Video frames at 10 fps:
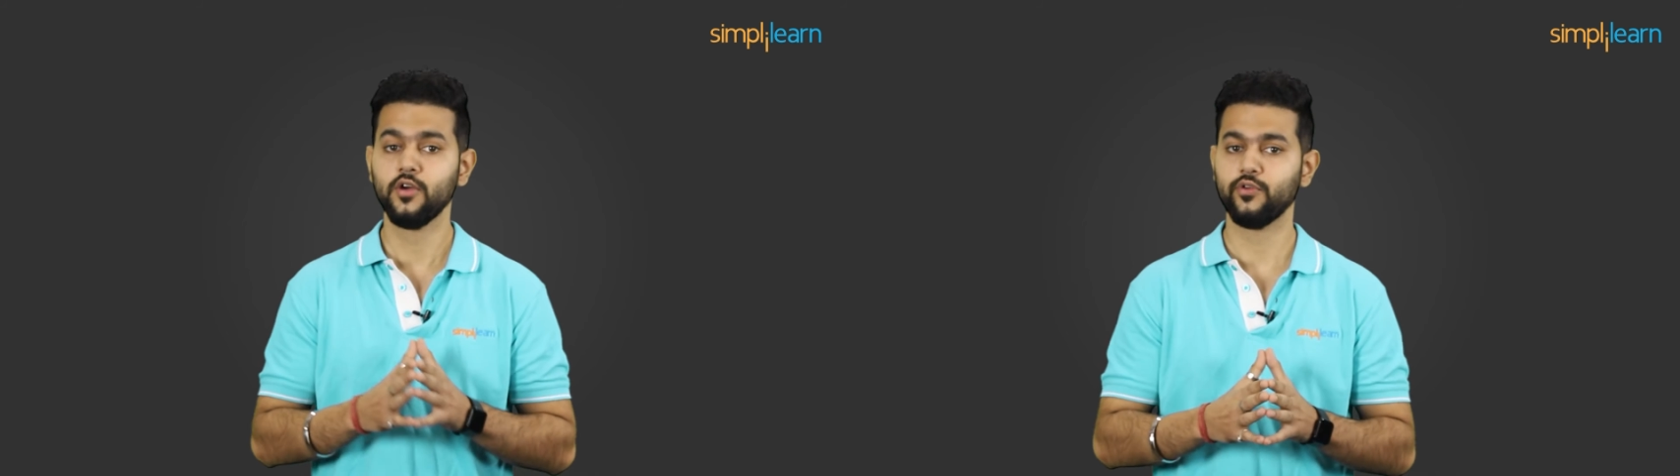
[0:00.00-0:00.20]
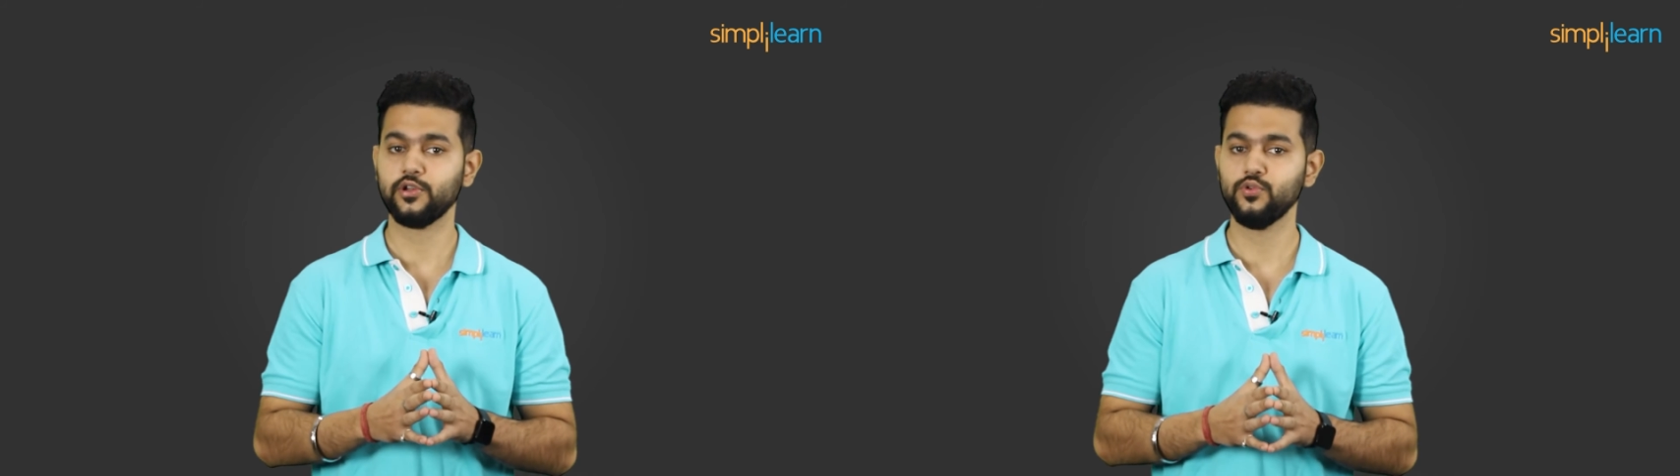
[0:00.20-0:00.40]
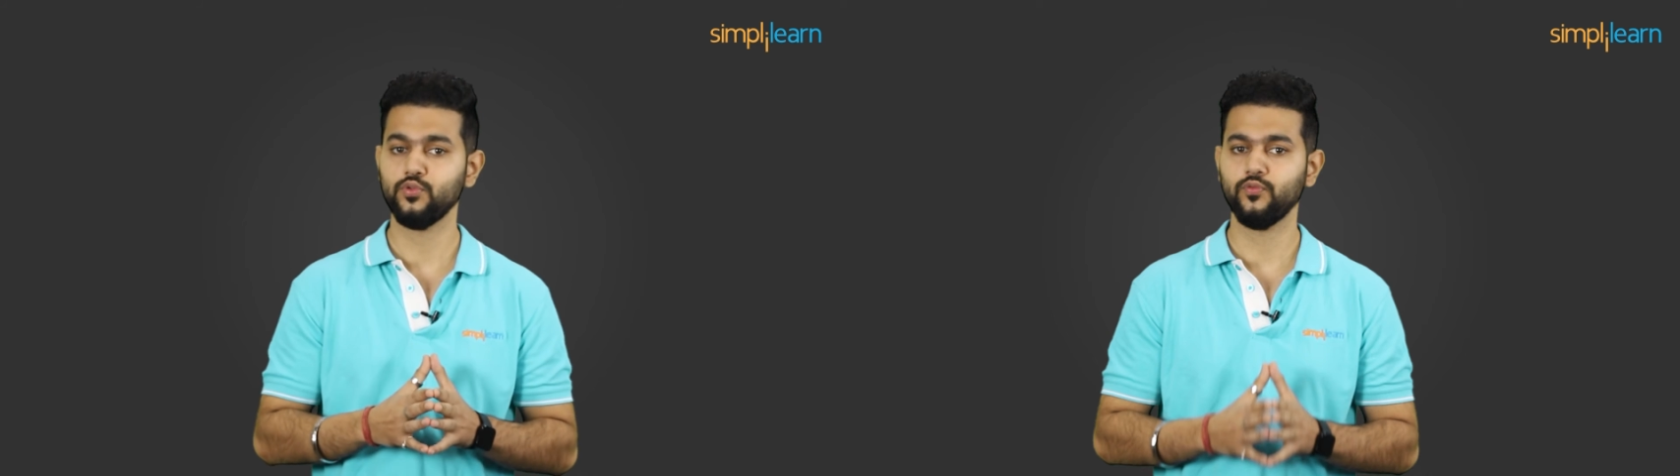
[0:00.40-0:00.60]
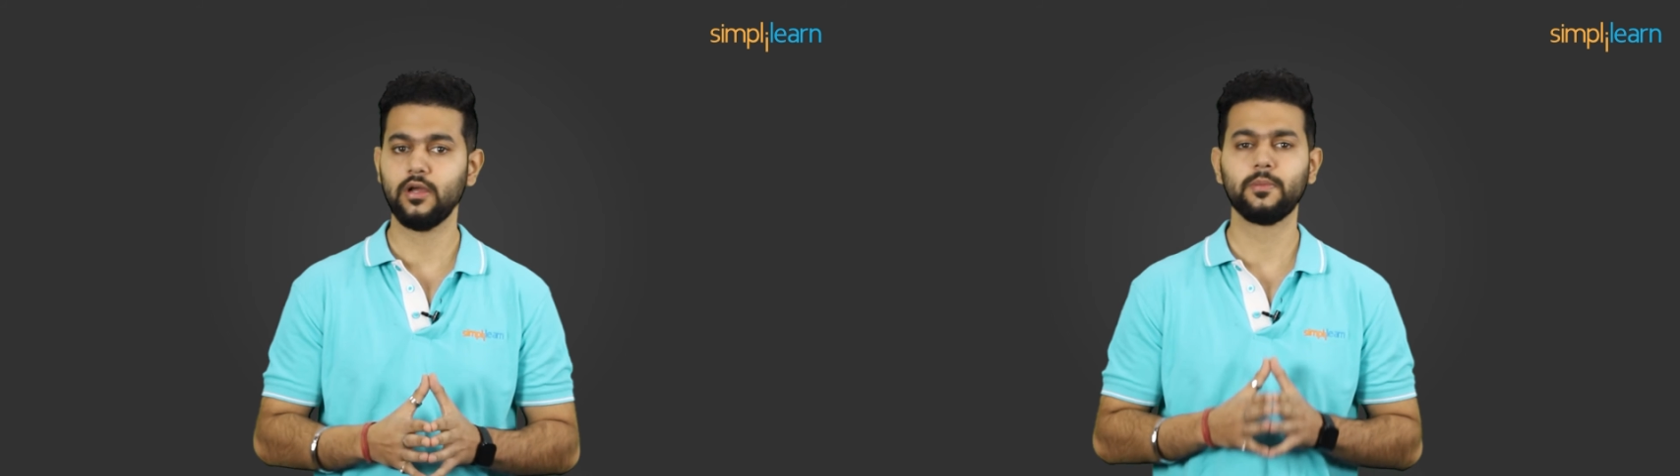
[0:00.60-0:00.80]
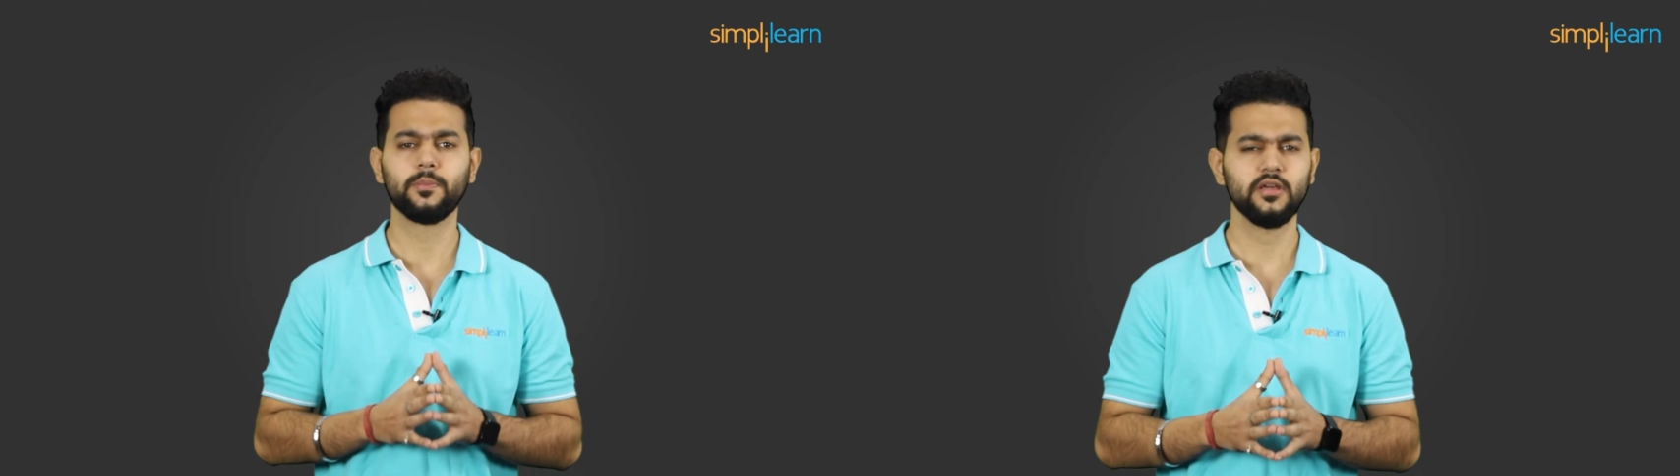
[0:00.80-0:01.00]
for you
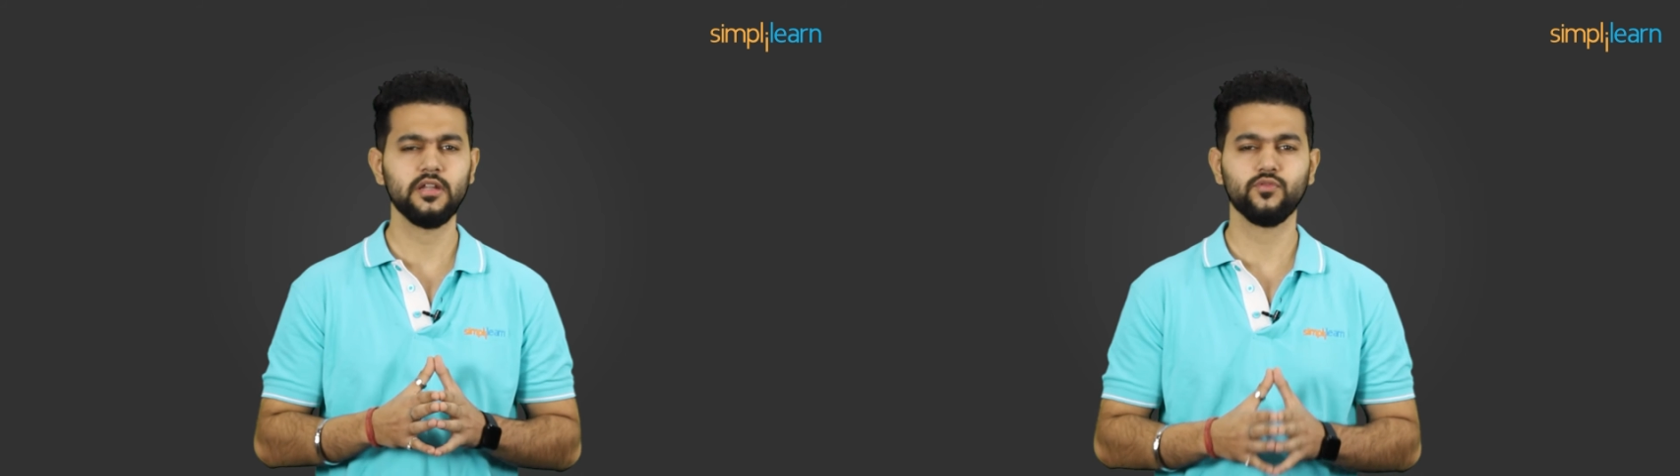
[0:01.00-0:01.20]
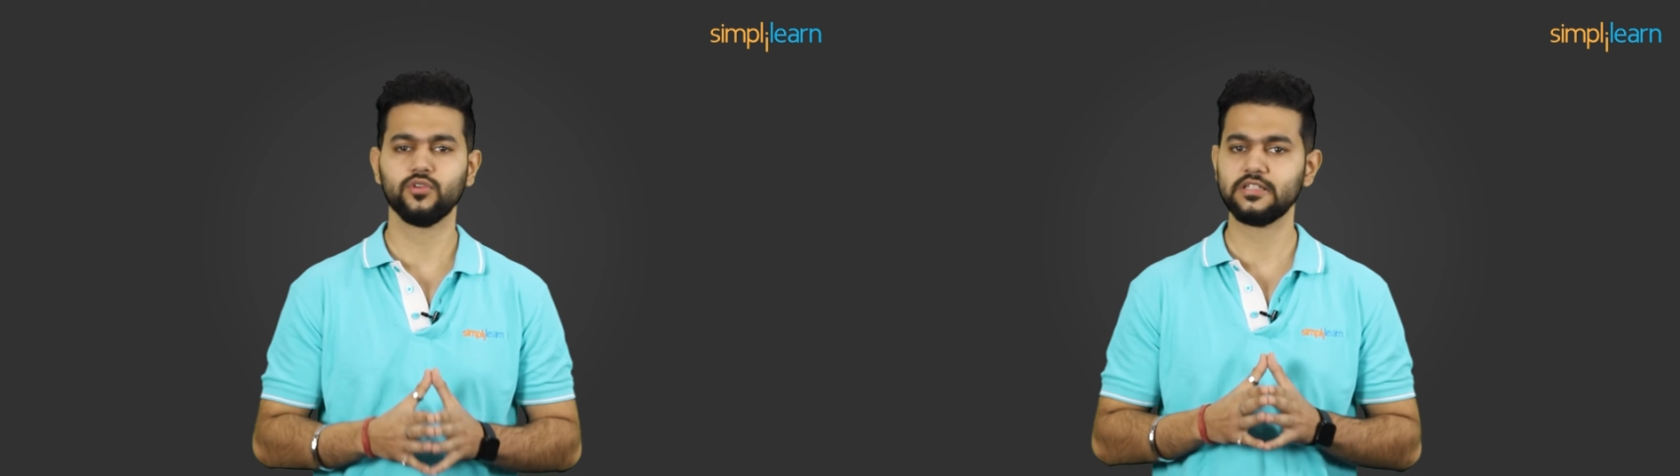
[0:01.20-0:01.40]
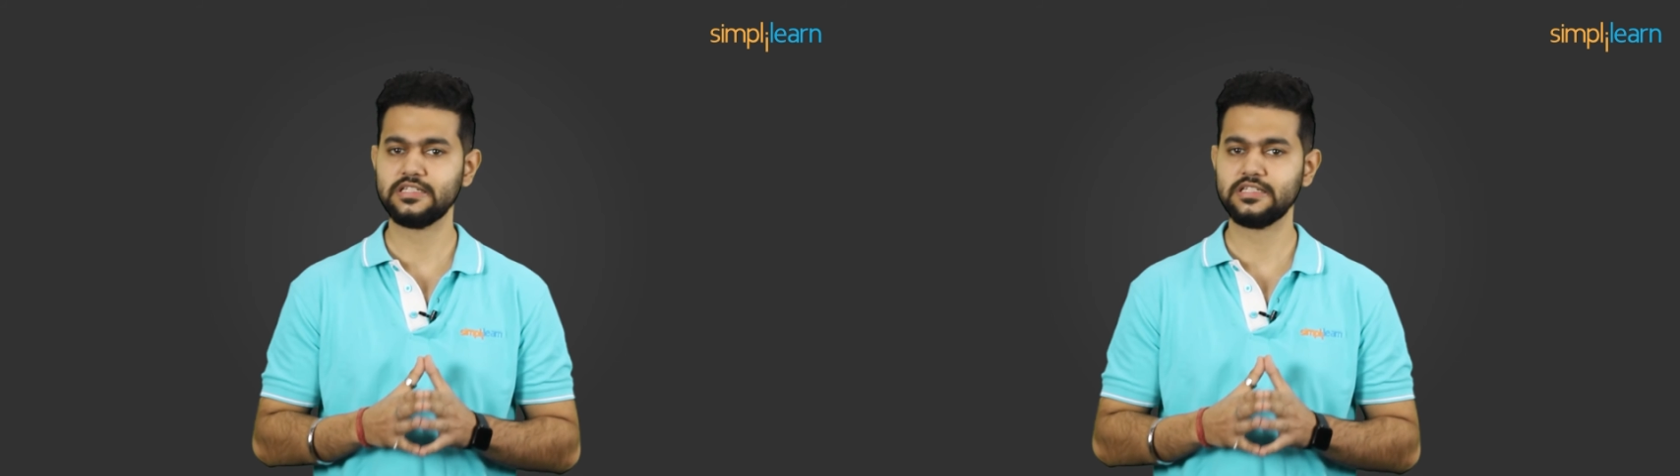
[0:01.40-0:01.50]
while preparing for the